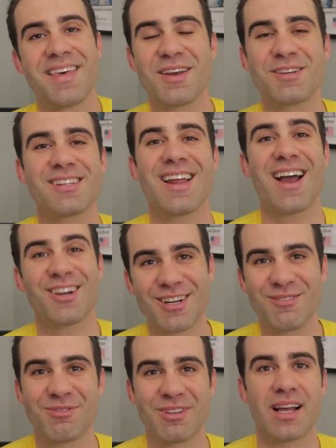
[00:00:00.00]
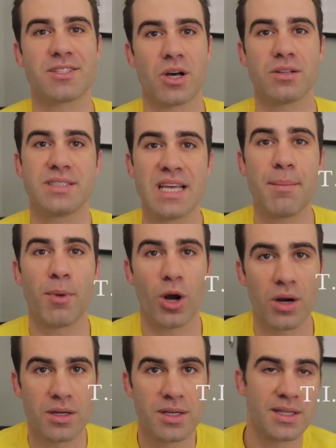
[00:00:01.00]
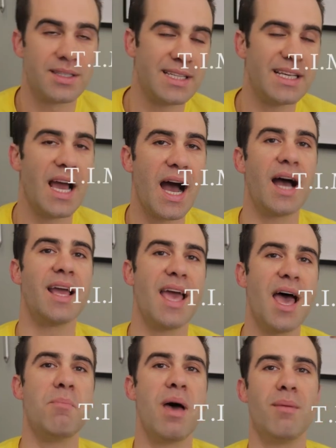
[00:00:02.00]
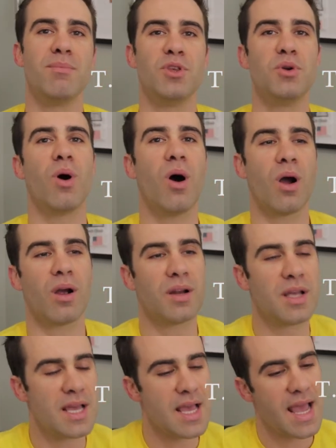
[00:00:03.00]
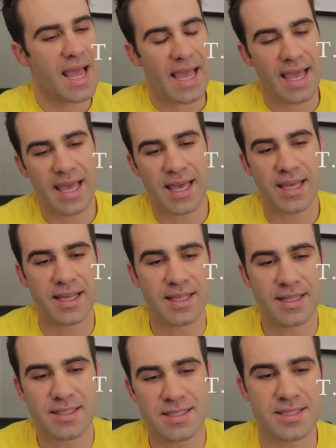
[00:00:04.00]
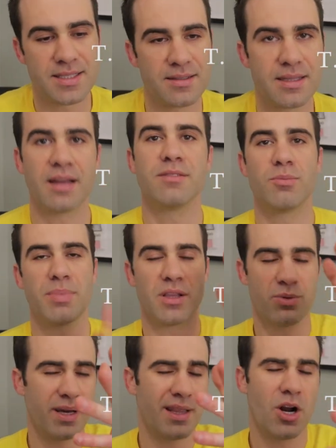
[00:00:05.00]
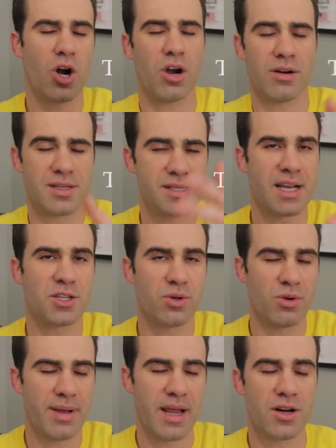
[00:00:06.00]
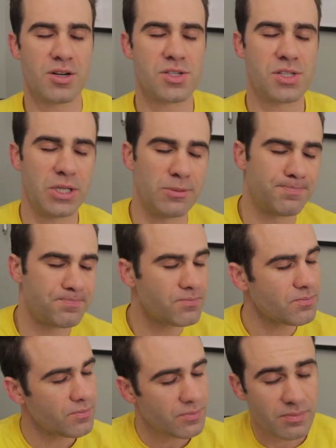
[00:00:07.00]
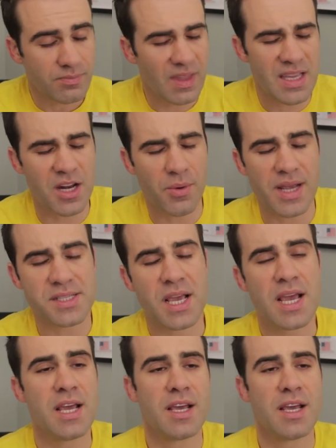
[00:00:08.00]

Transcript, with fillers: there's an acronym for that. It's called TIMMER. T I M M U R. And that by the way, that R is actually repairs too. Anyways,